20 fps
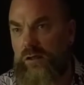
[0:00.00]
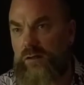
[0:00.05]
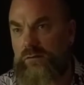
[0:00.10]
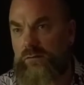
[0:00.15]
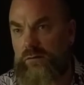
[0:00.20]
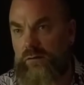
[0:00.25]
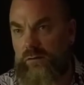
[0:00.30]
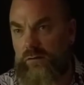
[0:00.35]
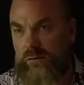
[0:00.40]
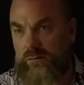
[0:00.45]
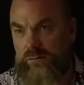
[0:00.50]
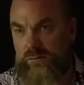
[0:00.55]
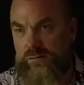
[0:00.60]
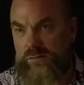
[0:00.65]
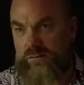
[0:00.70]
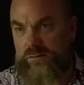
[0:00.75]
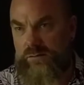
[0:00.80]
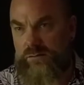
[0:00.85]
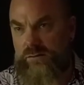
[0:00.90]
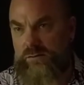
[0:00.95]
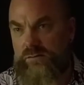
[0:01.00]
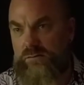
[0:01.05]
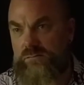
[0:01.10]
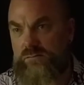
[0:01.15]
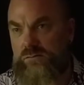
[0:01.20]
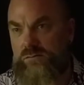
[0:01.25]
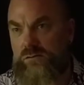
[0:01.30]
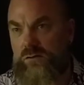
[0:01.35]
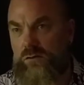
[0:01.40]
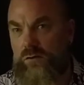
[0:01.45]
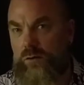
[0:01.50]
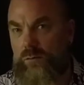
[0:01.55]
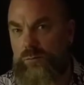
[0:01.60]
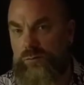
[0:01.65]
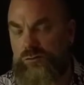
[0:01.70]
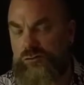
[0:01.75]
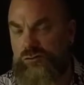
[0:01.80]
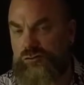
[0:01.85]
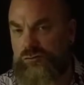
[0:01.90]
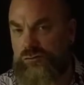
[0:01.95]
to almost